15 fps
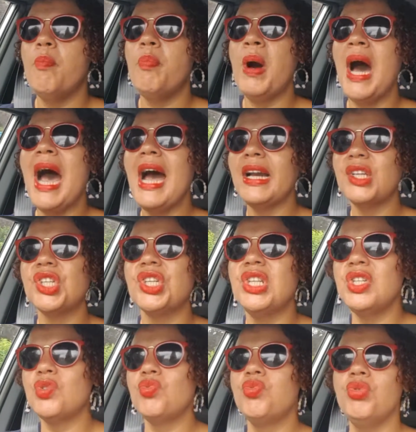but action
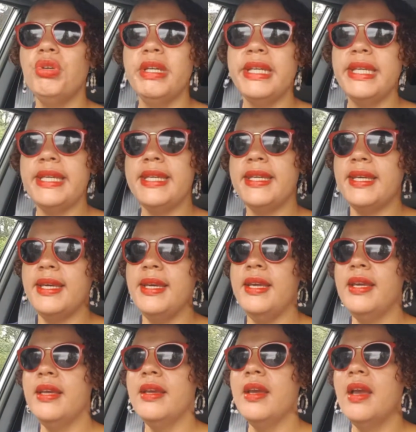is really
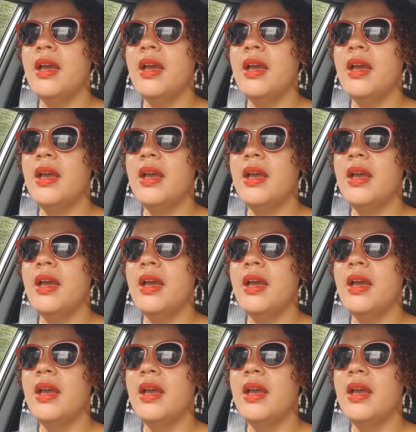key,